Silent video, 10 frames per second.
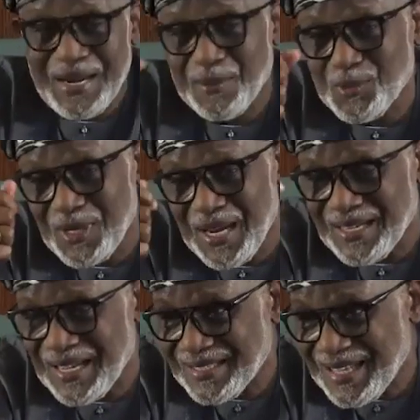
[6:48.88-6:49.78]
and I'm sure that
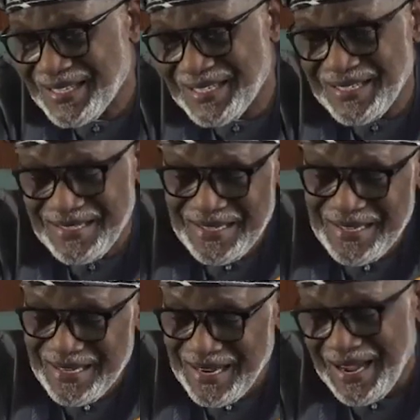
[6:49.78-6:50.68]
they are starting
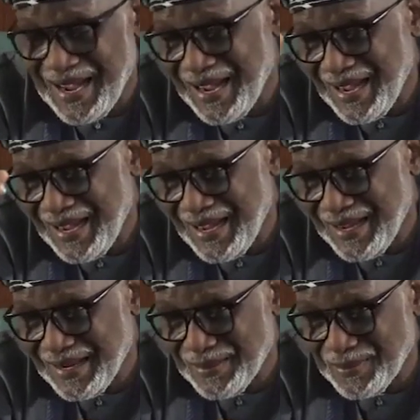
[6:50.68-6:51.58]
uh,
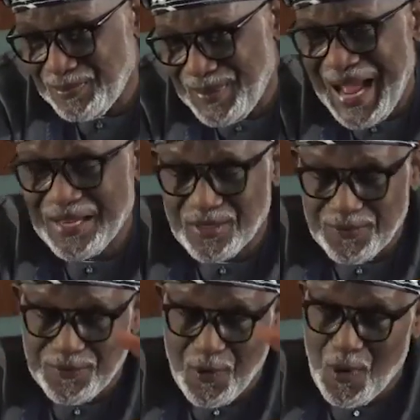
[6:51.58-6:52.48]
a plant
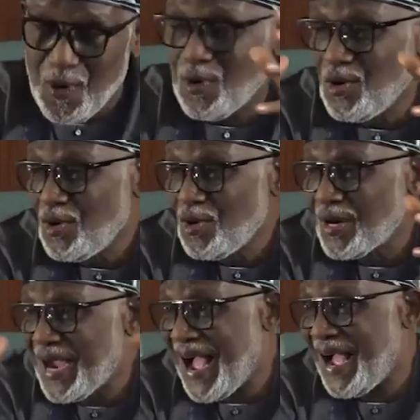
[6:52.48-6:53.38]
for
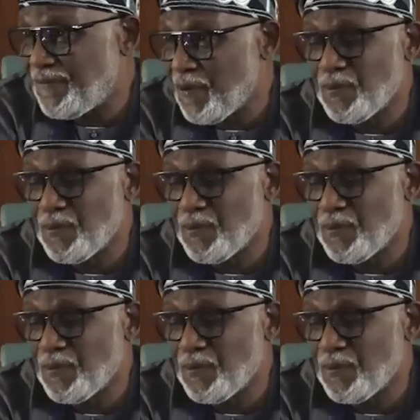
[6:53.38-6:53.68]
car, for